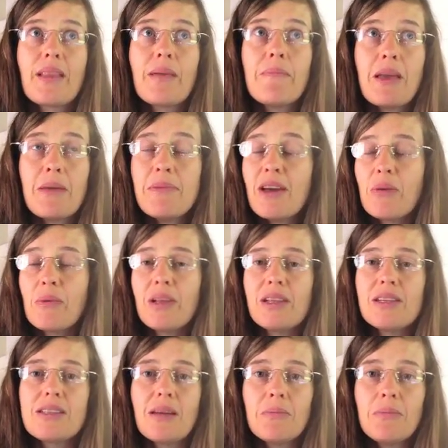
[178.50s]
Maybe I will at
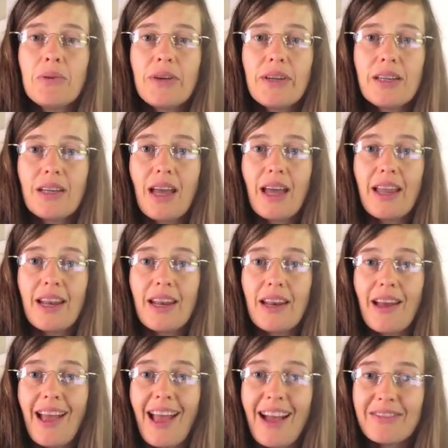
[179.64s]
some point, and
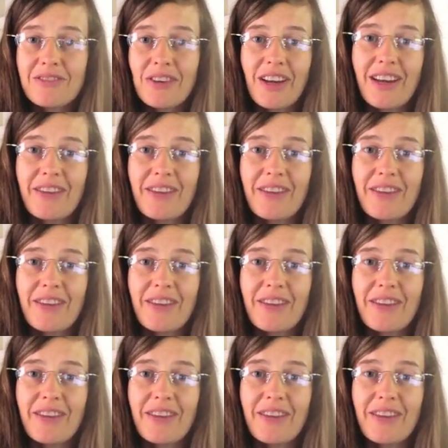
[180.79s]
I have written